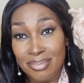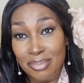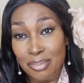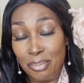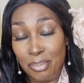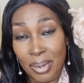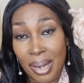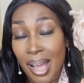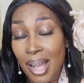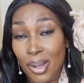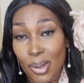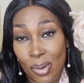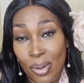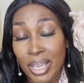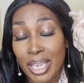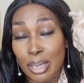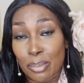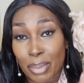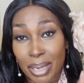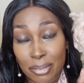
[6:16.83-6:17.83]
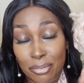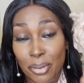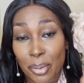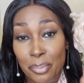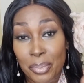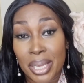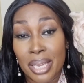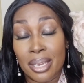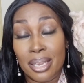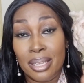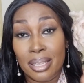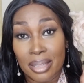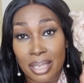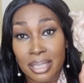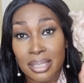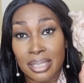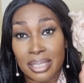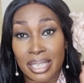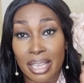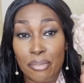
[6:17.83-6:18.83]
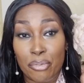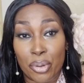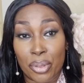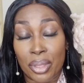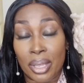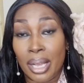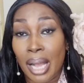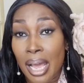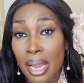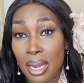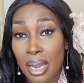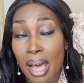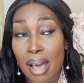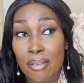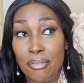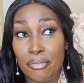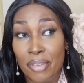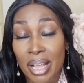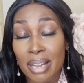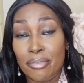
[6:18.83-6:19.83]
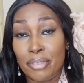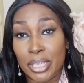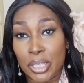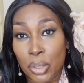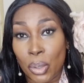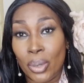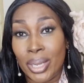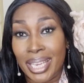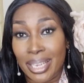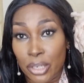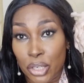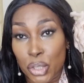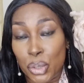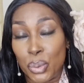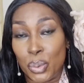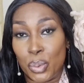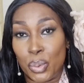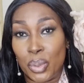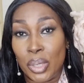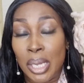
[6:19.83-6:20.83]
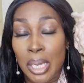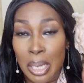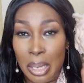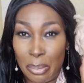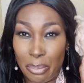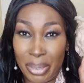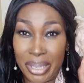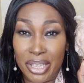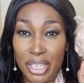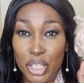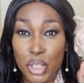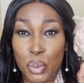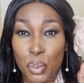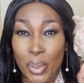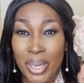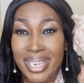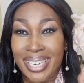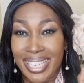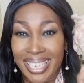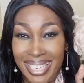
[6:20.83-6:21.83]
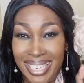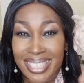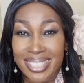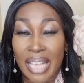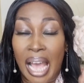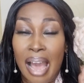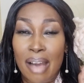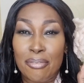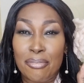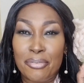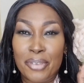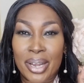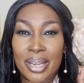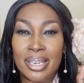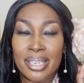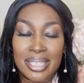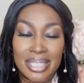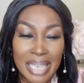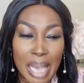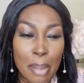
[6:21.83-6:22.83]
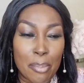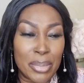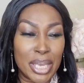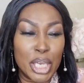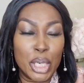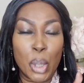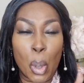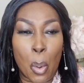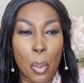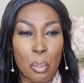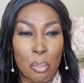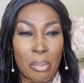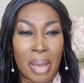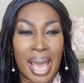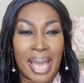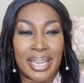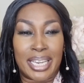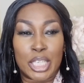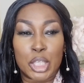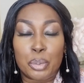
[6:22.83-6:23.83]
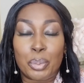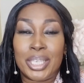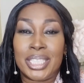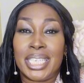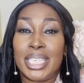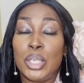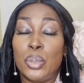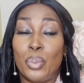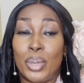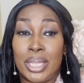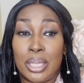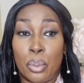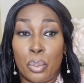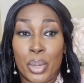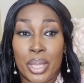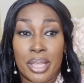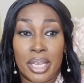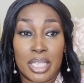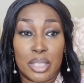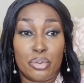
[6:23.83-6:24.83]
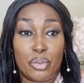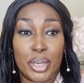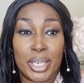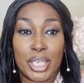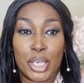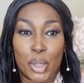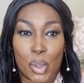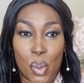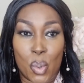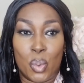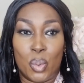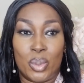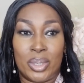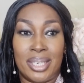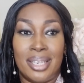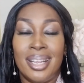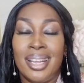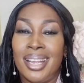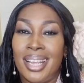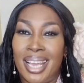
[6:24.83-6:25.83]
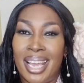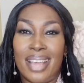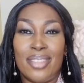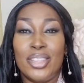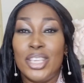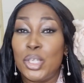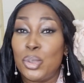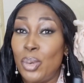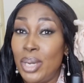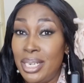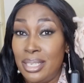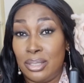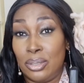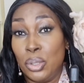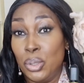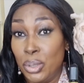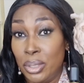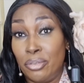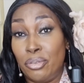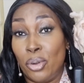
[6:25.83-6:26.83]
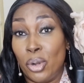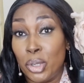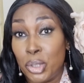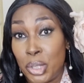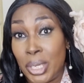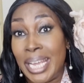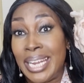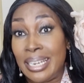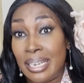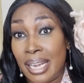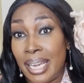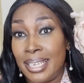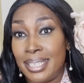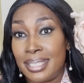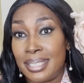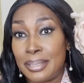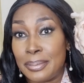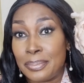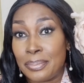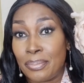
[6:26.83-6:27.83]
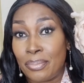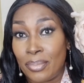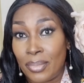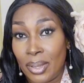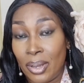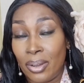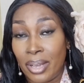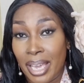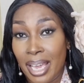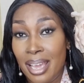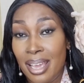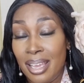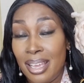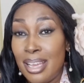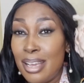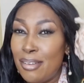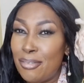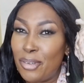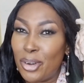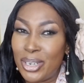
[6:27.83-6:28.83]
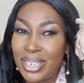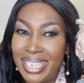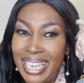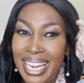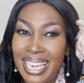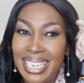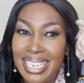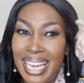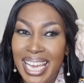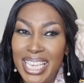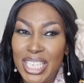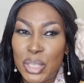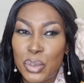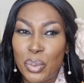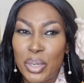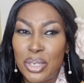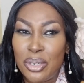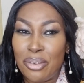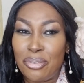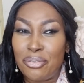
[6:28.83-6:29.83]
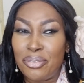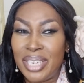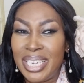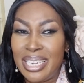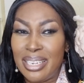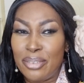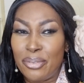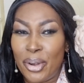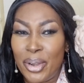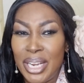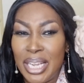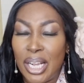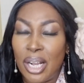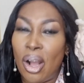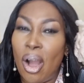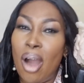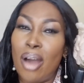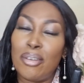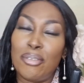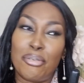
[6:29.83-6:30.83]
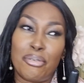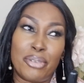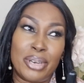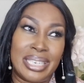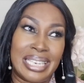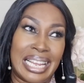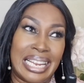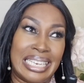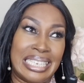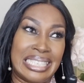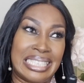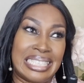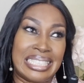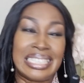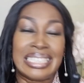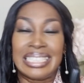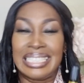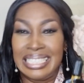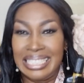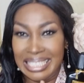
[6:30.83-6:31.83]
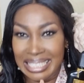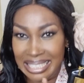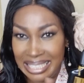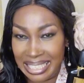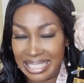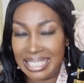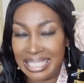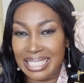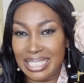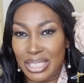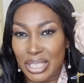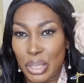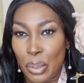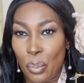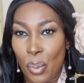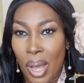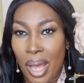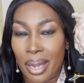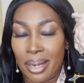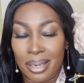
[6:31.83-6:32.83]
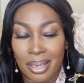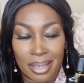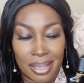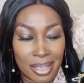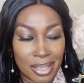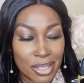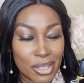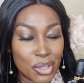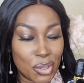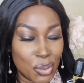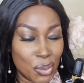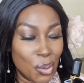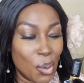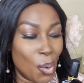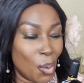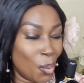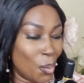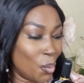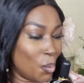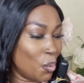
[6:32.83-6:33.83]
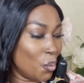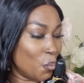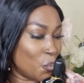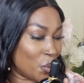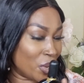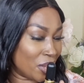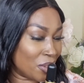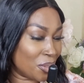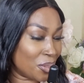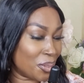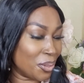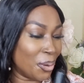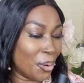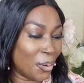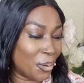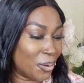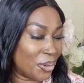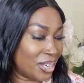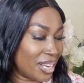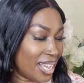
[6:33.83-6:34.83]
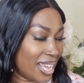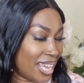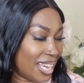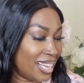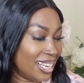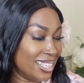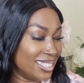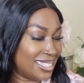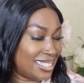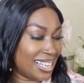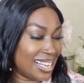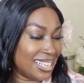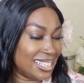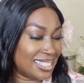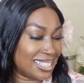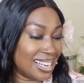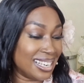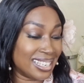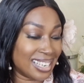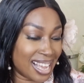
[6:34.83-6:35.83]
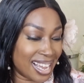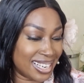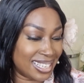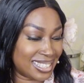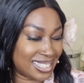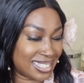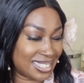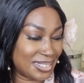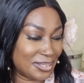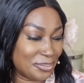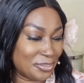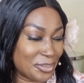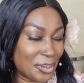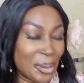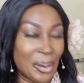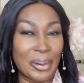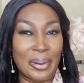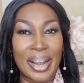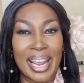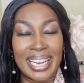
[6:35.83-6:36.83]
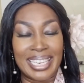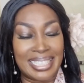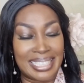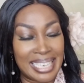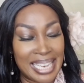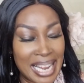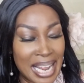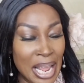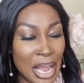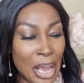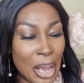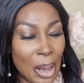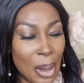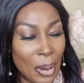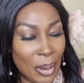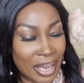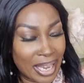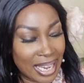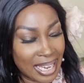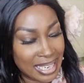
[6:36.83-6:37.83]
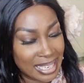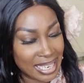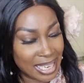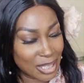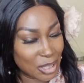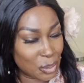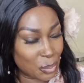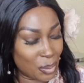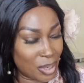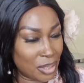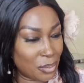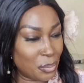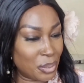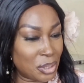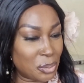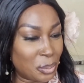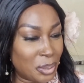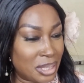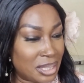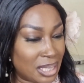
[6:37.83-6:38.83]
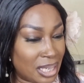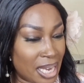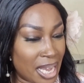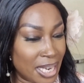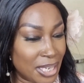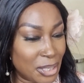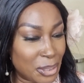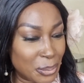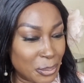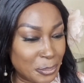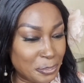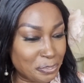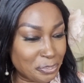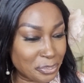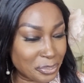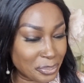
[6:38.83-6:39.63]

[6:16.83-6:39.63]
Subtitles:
black orchid, but for me, this is everything. I love velvet orchid too, but this one is a very yummy gourmand, especially when the weather is very cold. And this one is good for date nights, okay? For date nights when you're feeling very confident, this is the one to go with on a date night, all right? Okay, next one, which one shall I do?